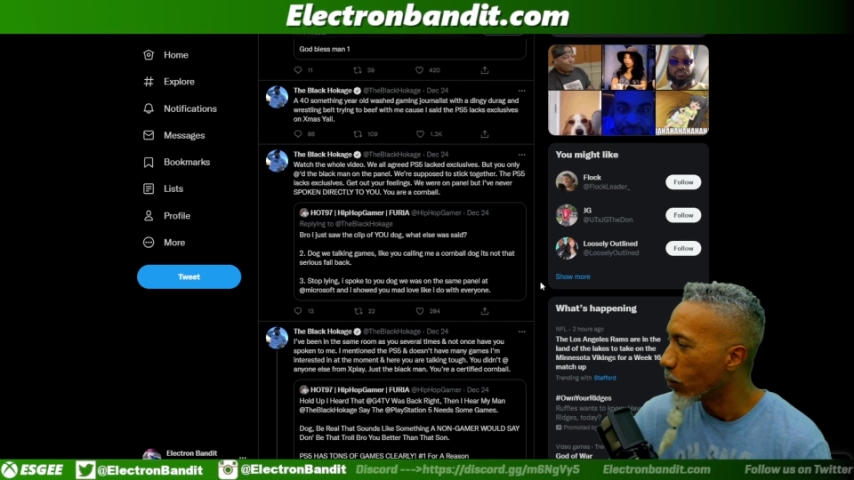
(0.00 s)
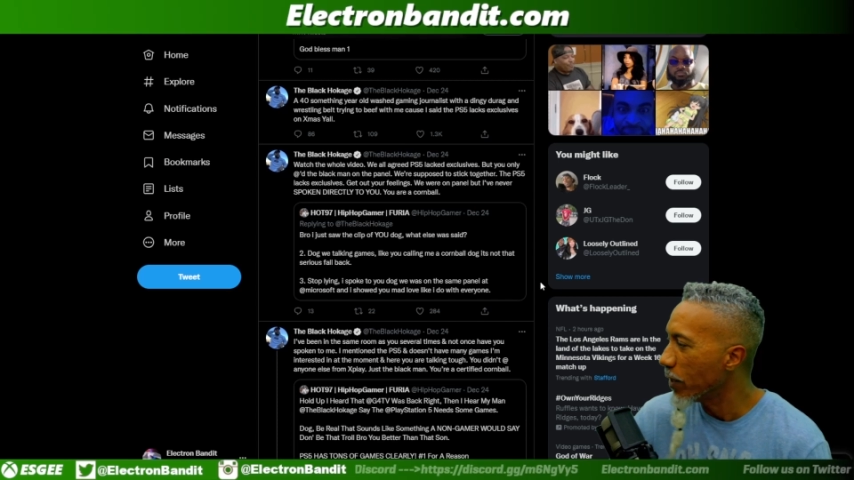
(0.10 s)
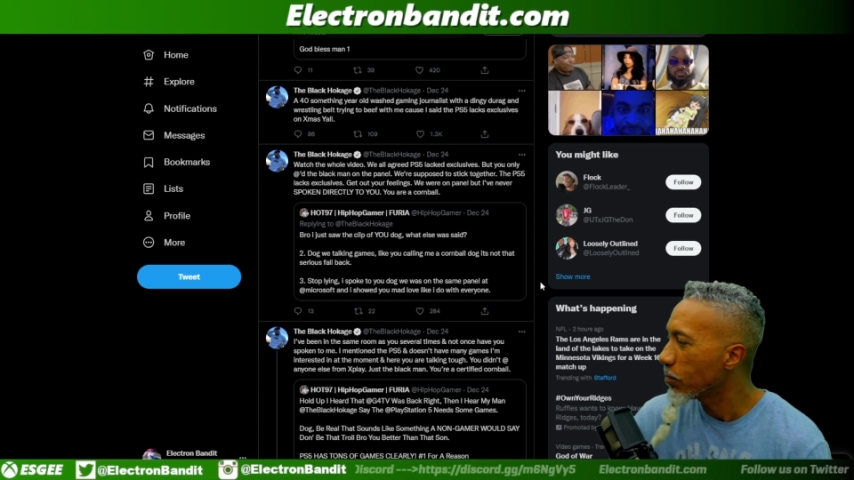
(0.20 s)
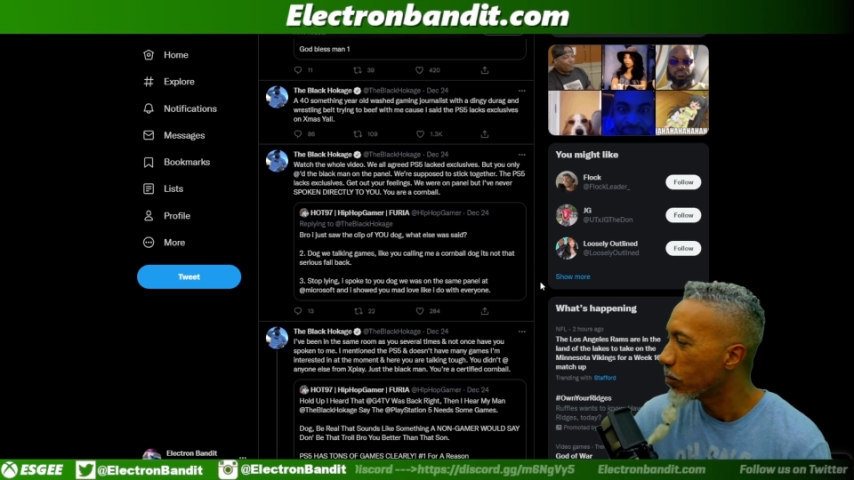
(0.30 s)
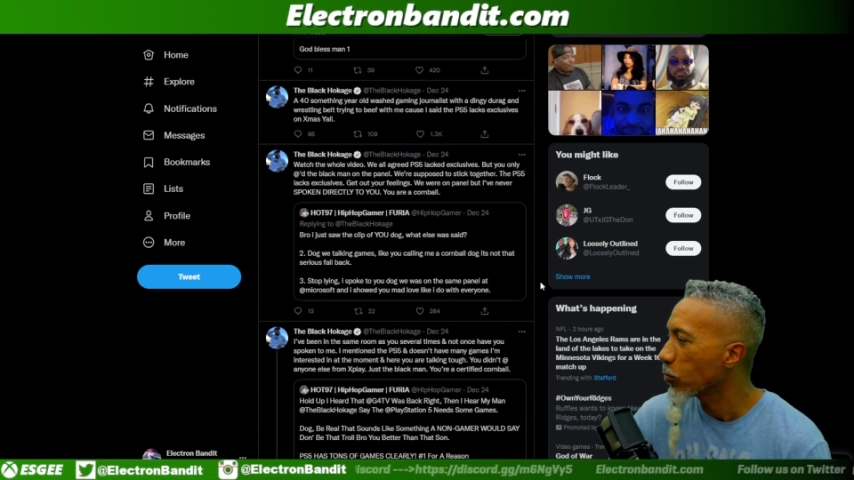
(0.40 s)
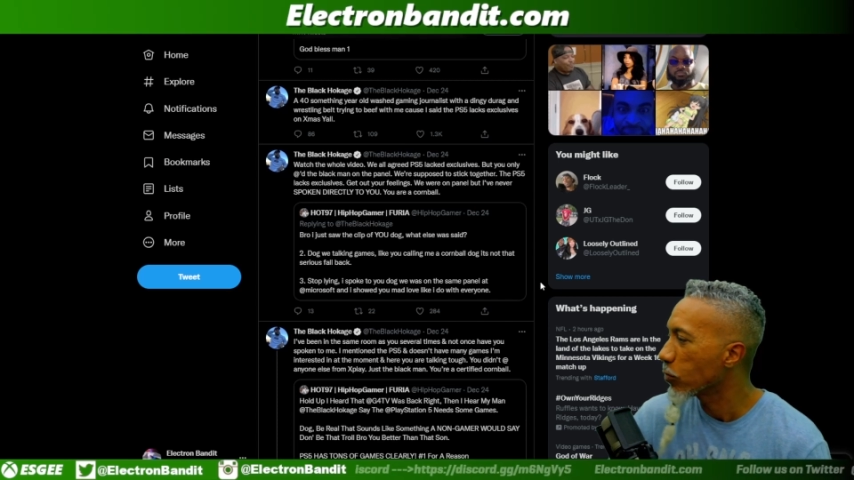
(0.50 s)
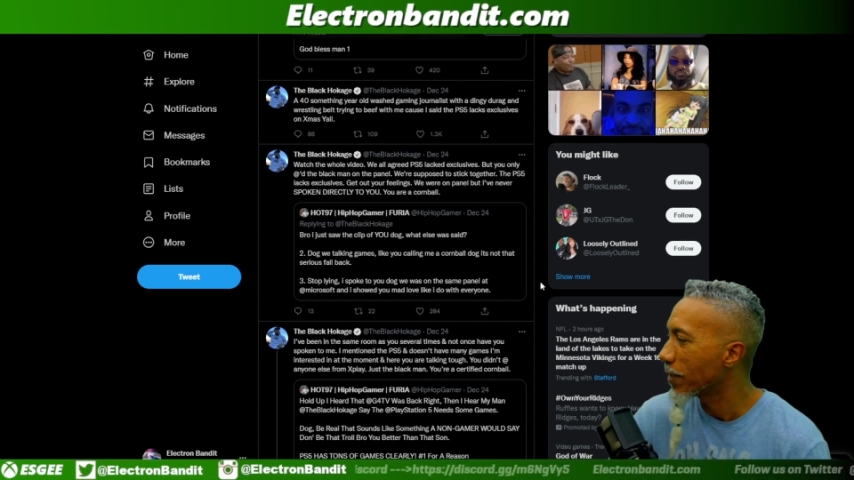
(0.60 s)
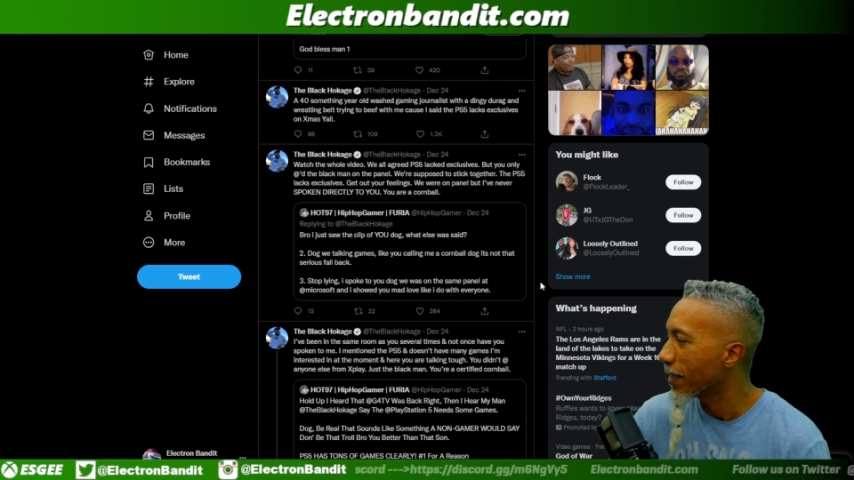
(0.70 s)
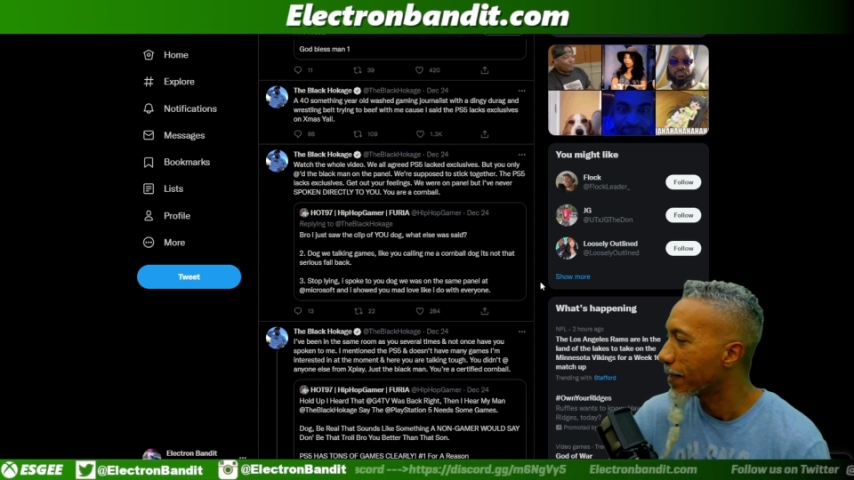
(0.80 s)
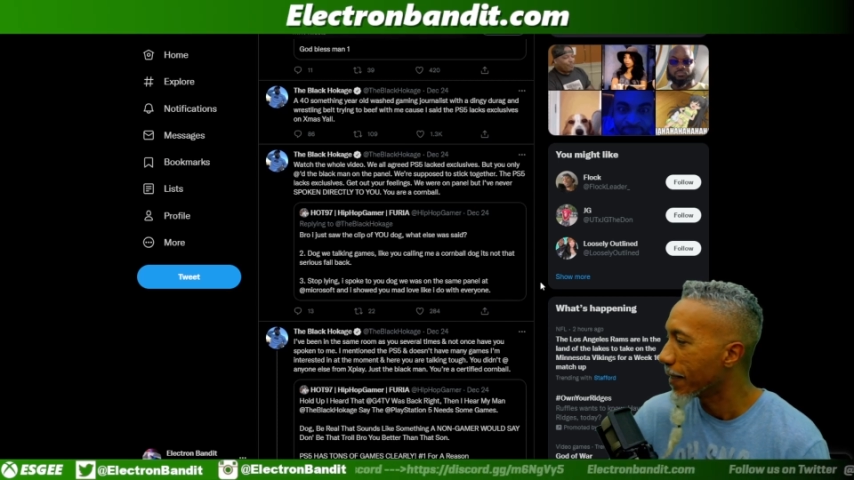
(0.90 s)
We're supposed to
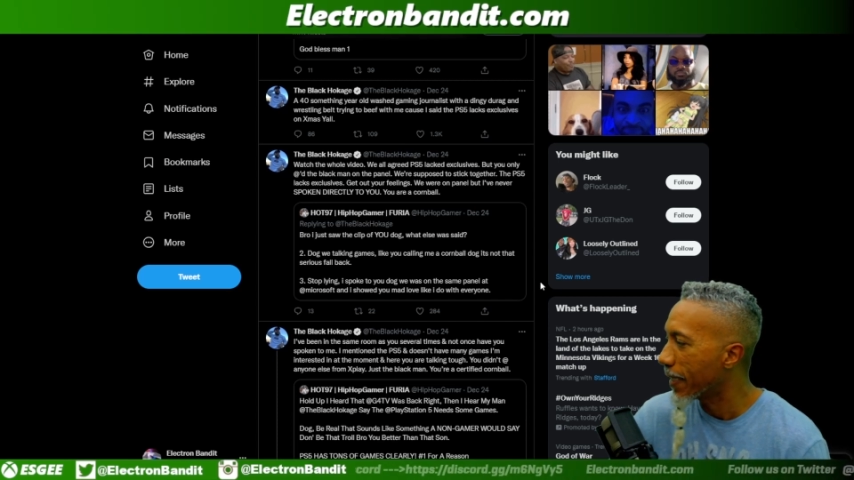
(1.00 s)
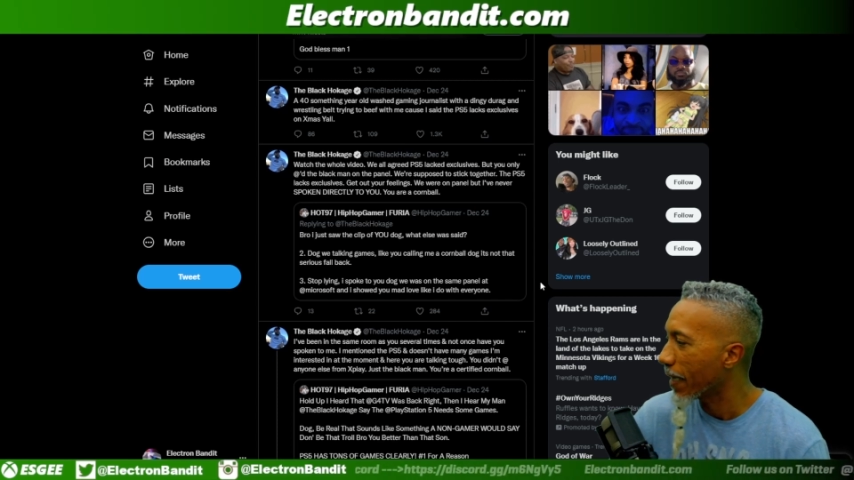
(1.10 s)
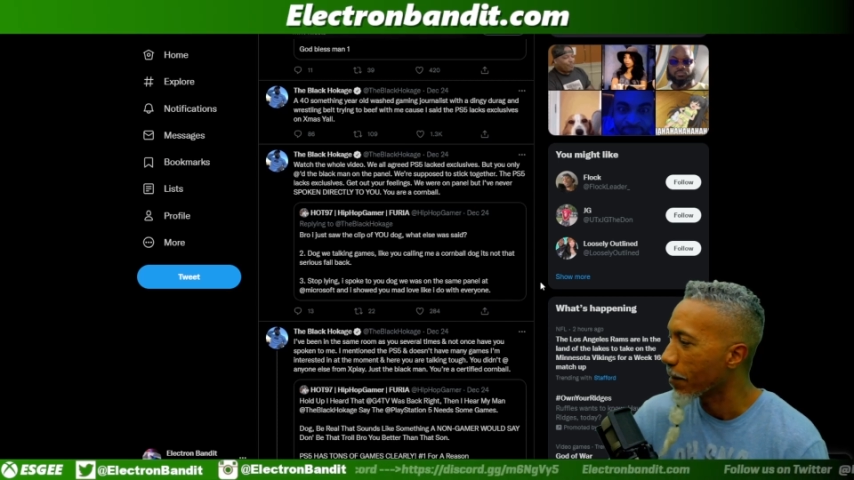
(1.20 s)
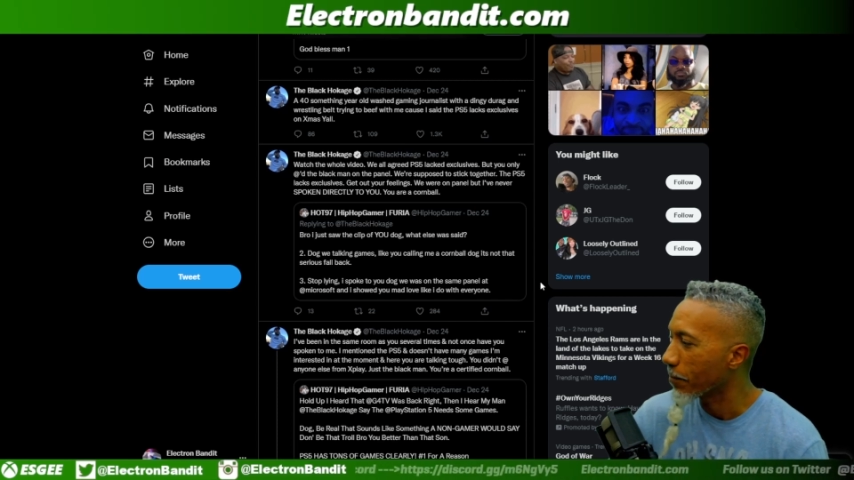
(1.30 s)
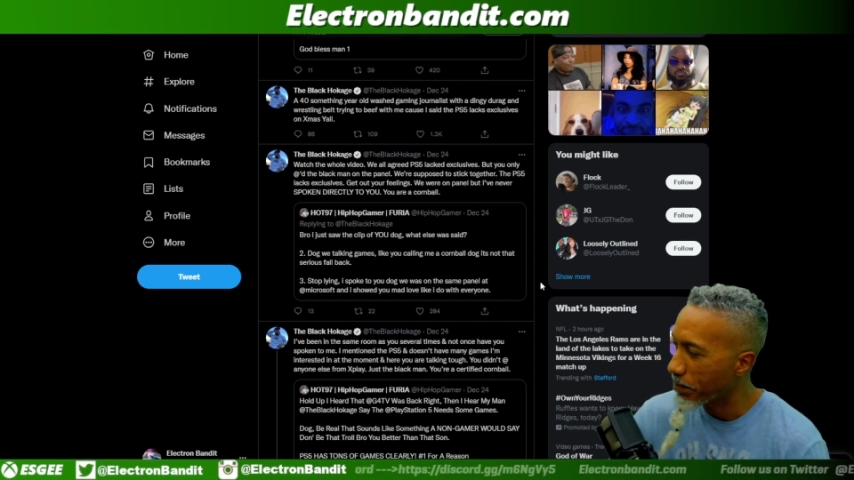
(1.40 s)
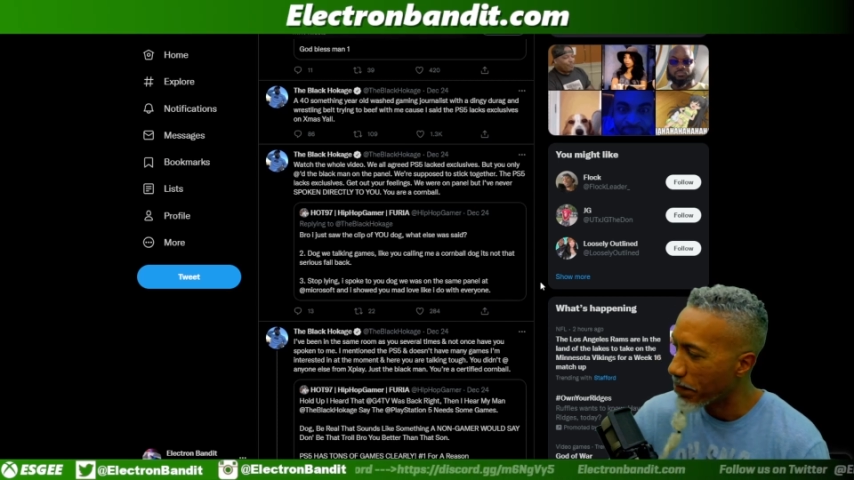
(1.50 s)
stick together.